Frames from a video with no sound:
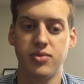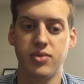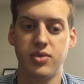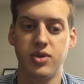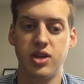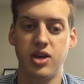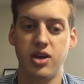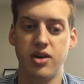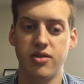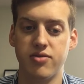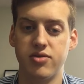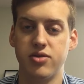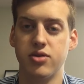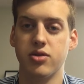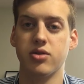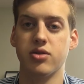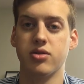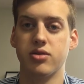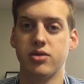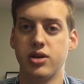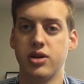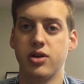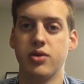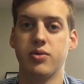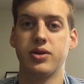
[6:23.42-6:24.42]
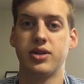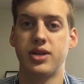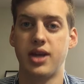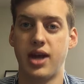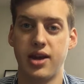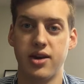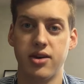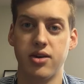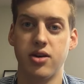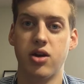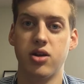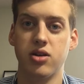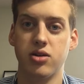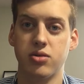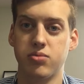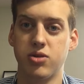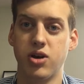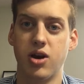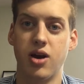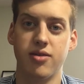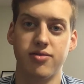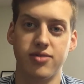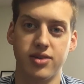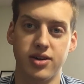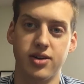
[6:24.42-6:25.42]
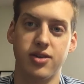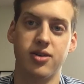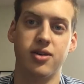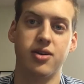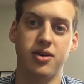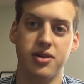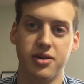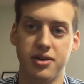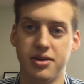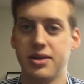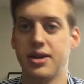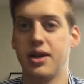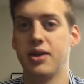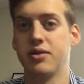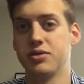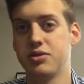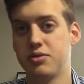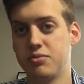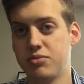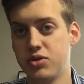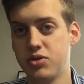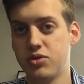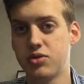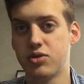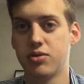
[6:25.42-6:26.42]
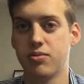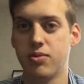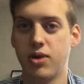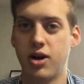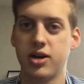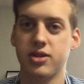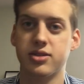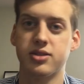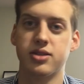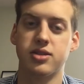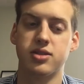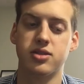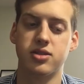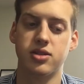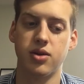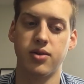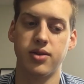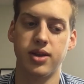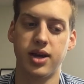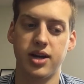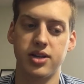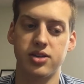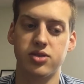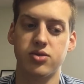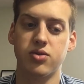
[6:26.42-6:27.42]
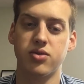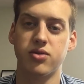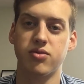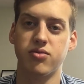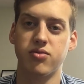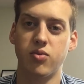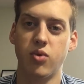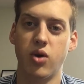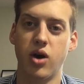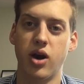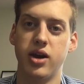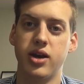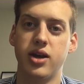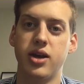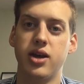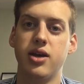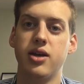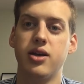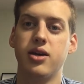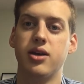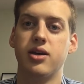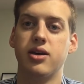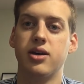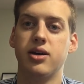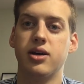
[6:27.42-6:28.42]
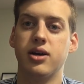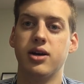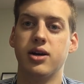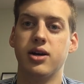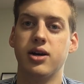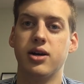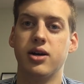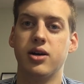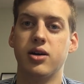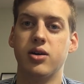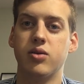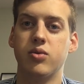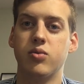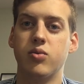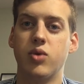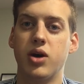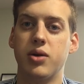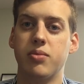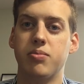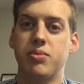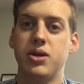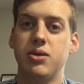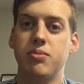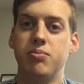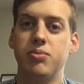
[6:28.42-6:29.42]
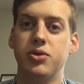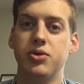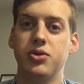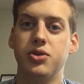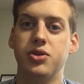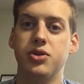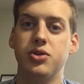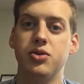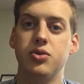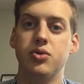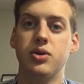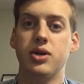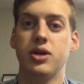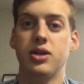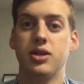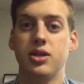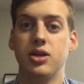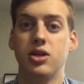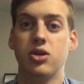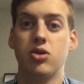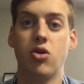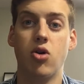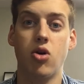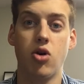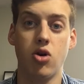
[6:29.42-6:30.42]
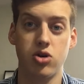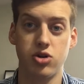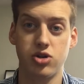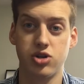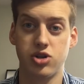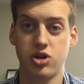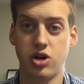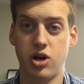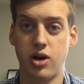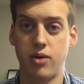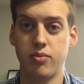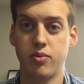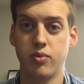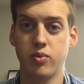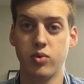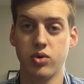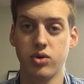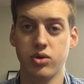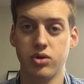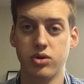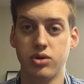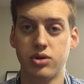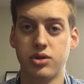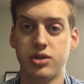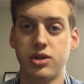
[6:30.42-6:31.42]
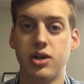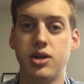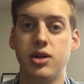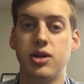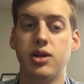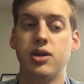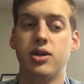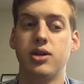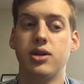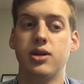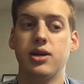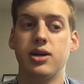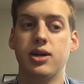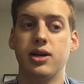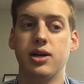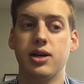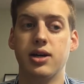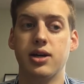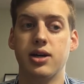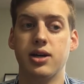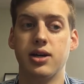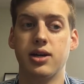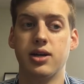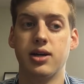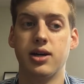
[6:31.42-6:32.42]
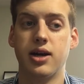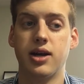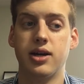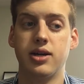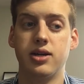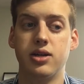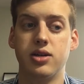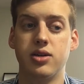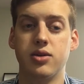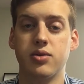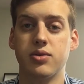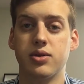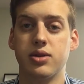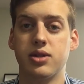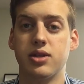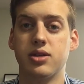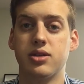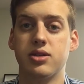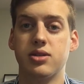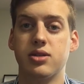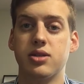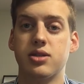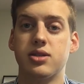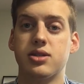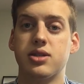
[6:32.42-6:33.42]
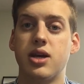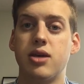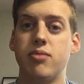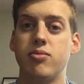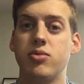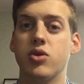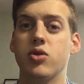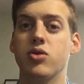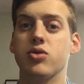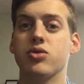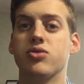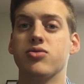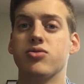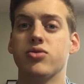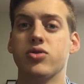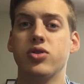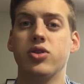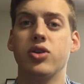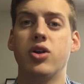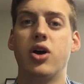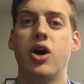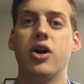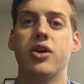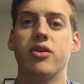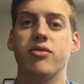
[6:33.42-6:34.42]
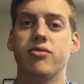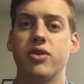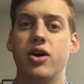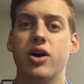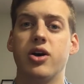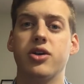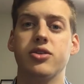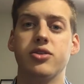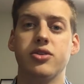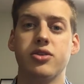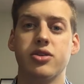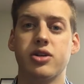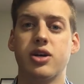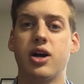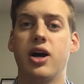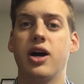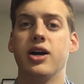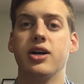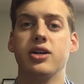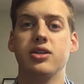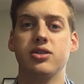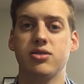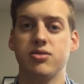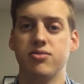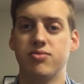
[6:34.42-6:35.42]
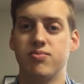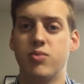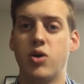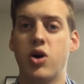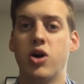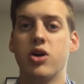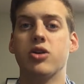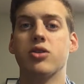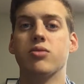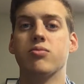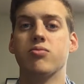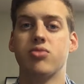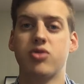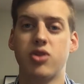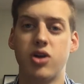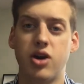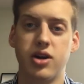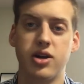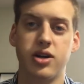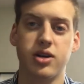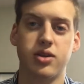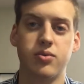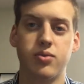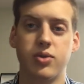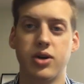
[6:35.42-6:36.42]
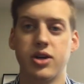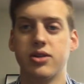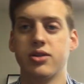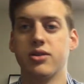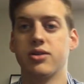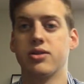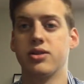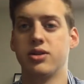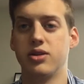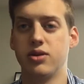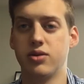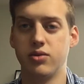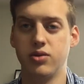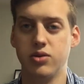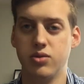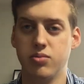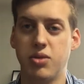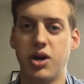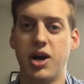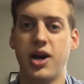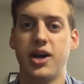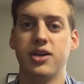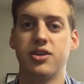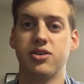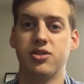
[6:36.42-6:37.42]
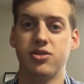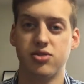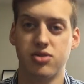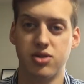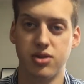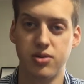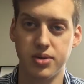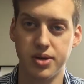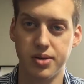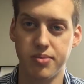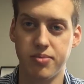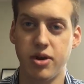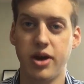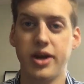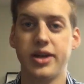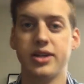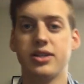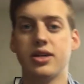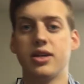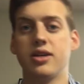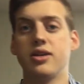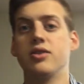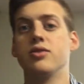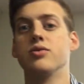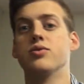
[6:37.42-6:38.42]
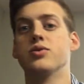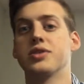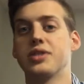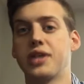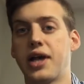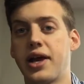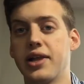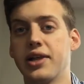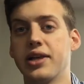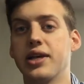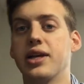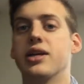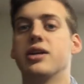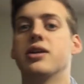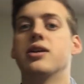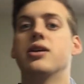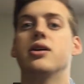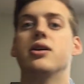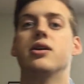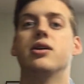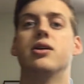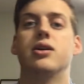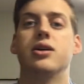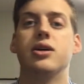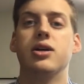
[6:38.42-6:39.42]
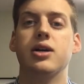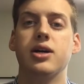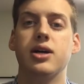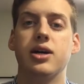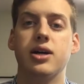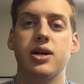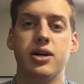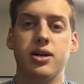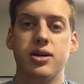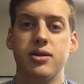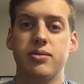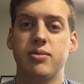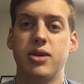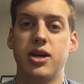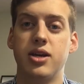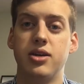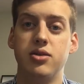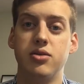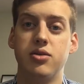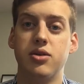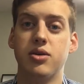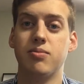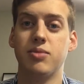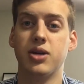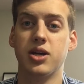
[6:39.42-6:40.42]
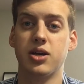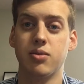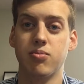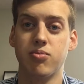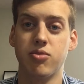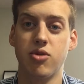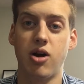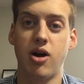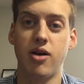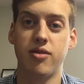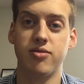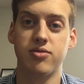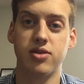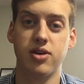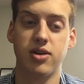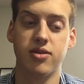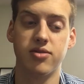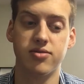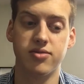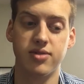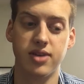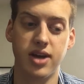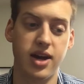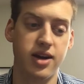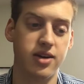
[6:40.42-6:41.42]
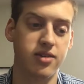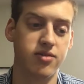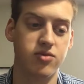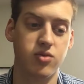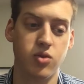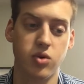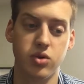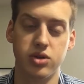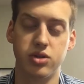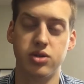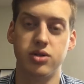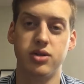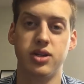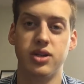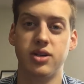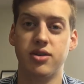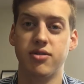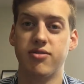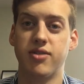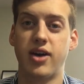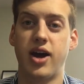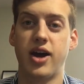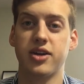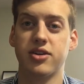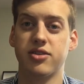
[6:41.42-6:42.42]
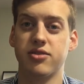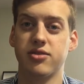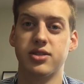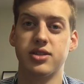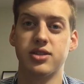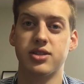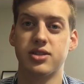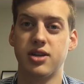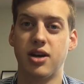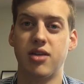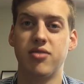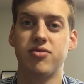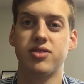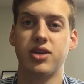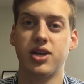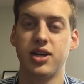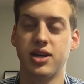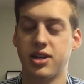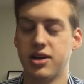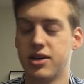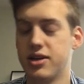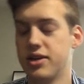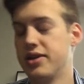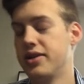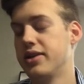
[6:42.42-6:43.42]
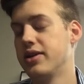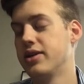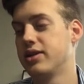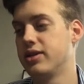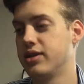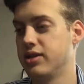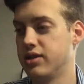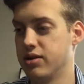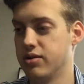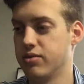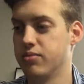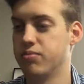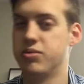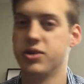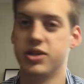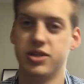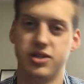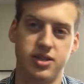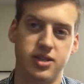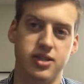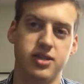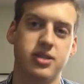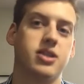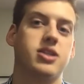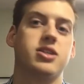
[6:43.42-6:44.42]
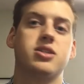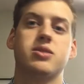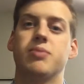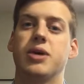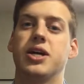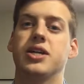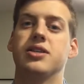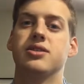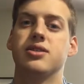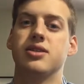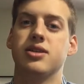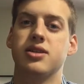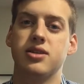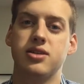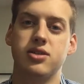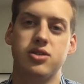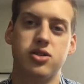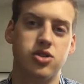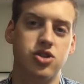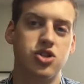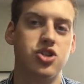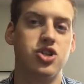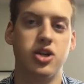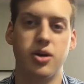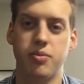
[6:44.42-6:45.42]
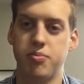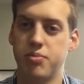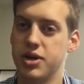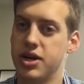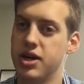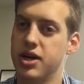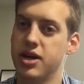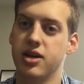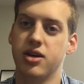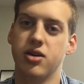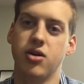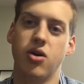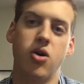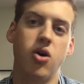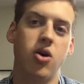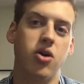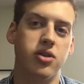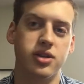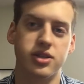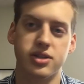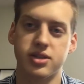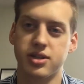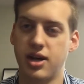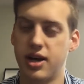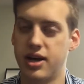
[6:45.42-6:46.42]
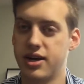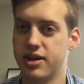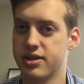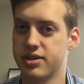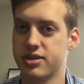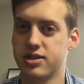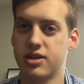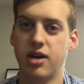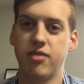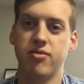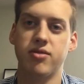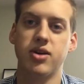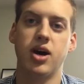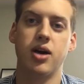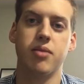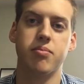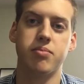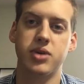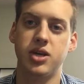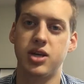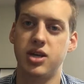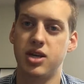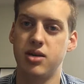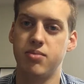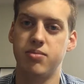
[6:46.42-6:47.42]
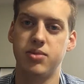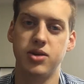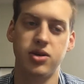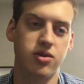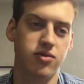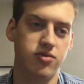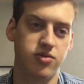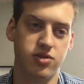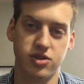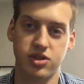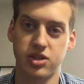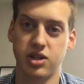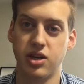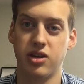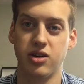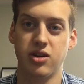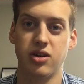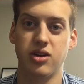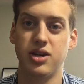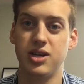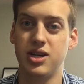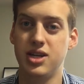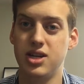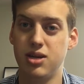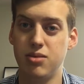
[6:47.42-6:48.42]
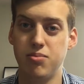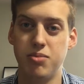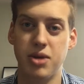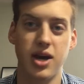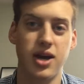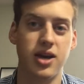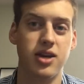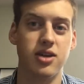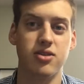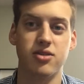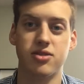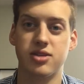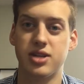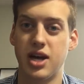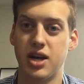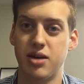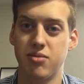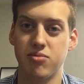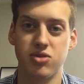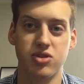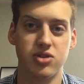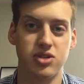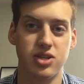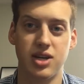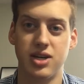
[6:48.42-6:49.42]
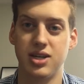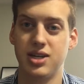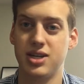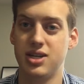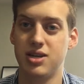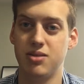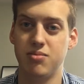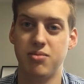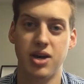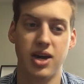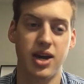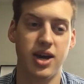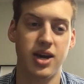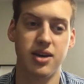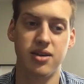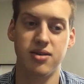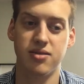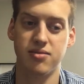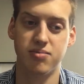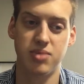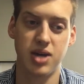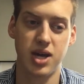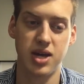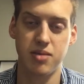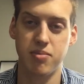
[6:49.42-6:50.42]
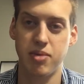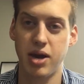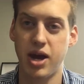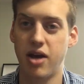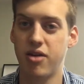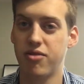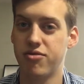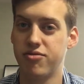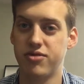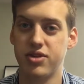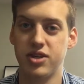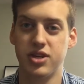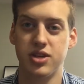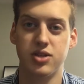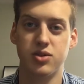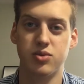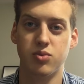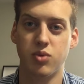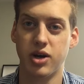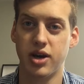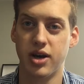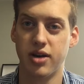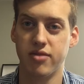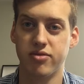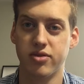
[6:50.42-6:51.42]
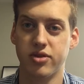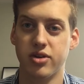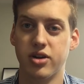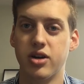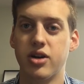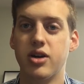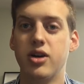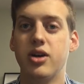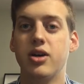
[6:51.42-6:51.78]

If you're a $10 profit on 1,000 booster boxes. So that's sort of what people do in the card shop world. And the same goes for a lot of other kinds of modern product, whether you buy at distributor pricing, you sell it, and you can make a profit off of that. And of course you need to factor in stuff like business expenses, shipping, all this kind of stuff, upkeep. If you're selling on eBay, your 10% eBay, PayPal fees, whatever.